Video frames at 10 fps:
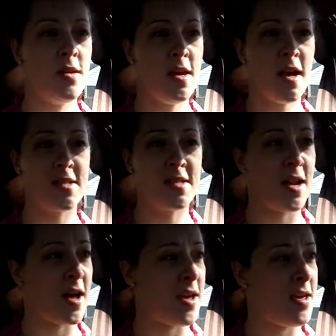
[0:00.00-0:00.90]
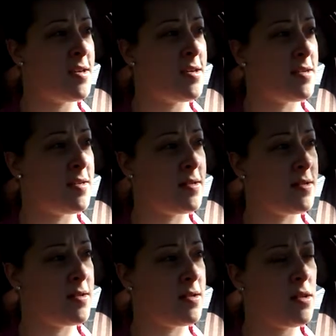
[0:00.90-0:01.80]
Yesterday,
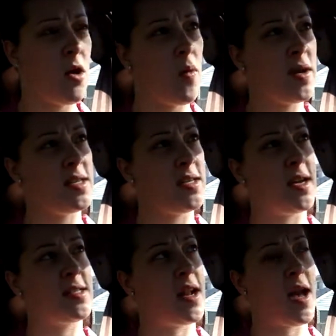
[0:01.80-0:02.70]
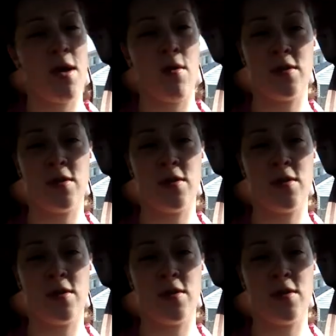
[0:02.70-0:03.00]
no, it wasn't yesterday, it